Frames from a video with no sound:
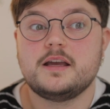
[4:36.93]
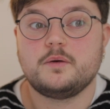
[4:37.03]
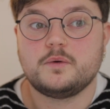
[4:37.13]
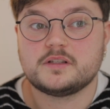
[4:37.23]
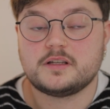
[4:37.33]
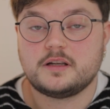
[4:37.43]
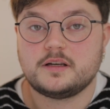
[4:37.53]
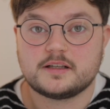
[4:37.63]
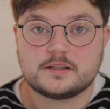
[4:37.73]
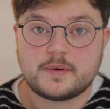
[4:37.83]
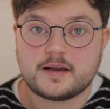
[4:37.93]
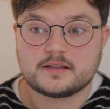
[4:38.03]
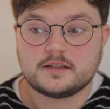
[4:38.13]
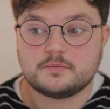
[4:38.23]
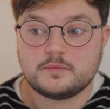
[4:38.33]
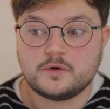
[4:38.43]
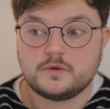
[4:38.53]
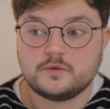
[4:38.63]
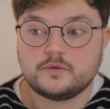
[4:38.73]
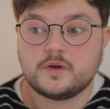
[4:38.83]
It was an unexpected
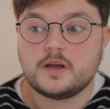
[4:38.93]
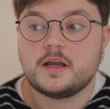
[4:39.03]
move.